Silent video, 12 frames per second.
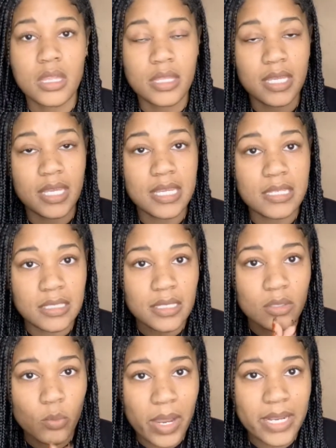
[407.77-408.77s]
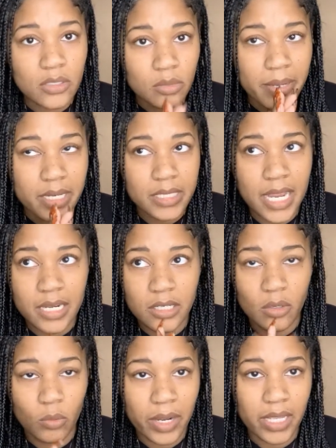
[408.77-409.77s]
The easiest way to maintain
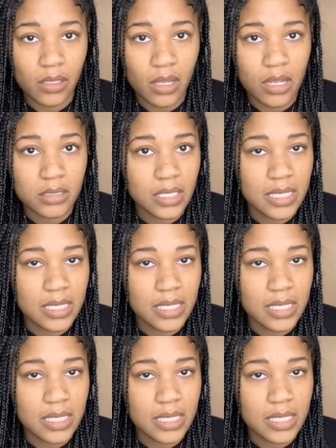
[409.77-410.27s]
your weight loss